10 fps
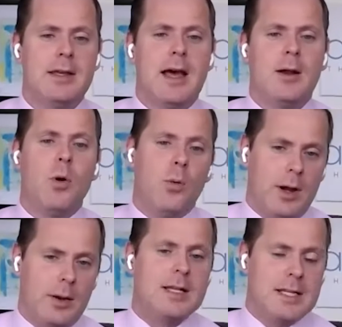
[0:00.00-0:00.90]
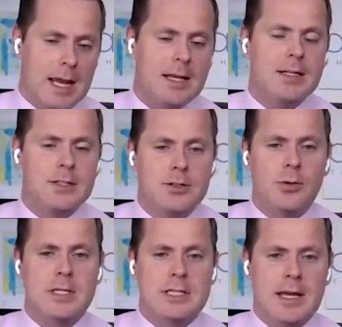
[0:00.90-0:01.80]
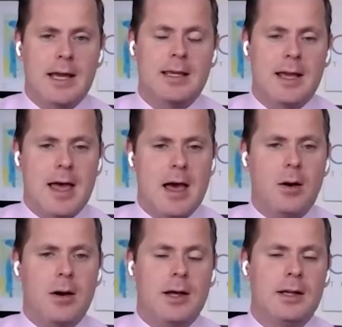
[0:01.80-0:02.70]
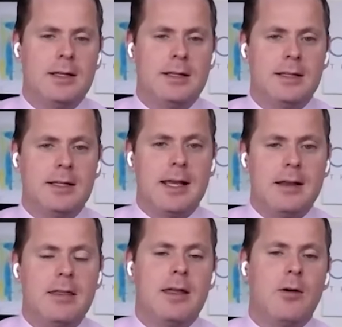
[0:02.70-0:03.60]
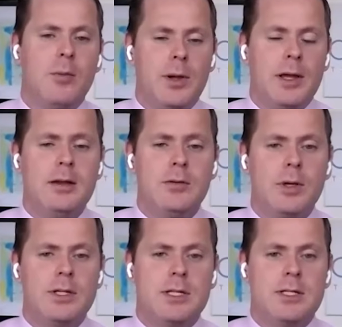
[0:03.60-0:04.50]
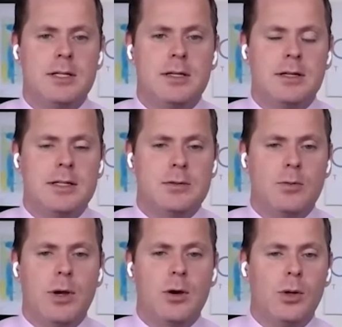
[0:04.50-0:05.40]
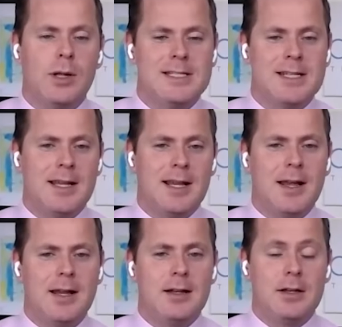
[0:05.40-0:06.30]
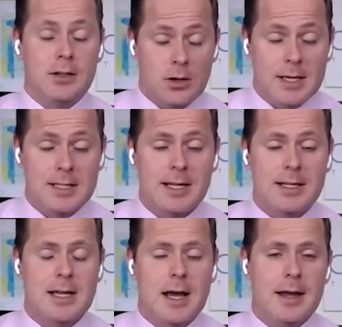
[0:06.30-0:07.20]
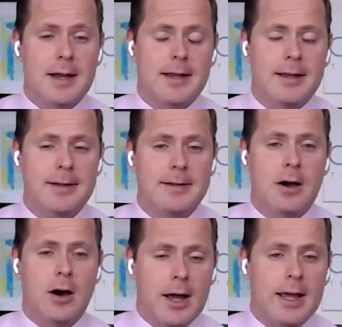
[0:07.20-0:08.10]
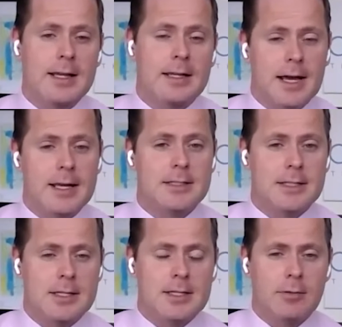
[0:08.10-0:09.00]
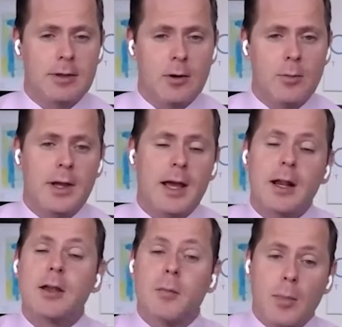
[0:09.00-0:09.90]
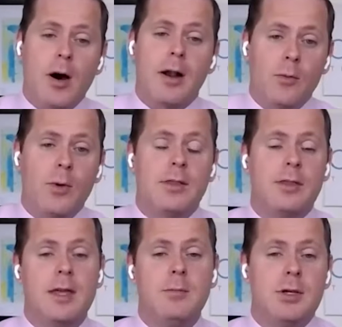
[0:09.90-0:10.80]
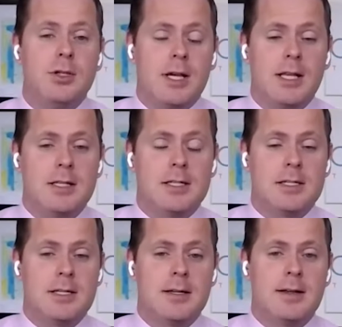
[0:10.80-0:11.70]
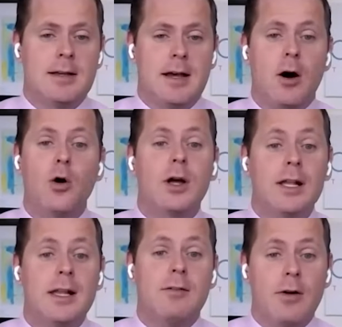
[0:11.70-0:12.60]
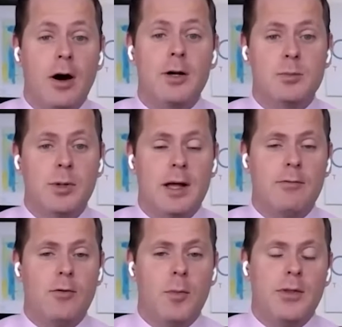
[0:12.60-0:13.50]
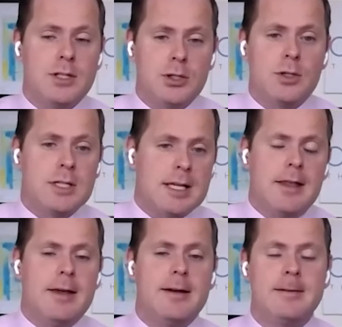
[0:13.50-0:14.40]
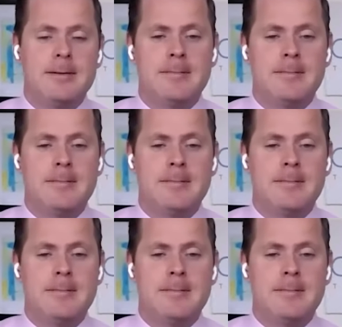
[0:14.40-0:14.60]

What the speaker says: And what we're intending to do is take our lead therapy, which is it's what we call a CD19 targeting iNKT cell therapy, and combine it with Imugene's oncolytic virus platform. And the two together,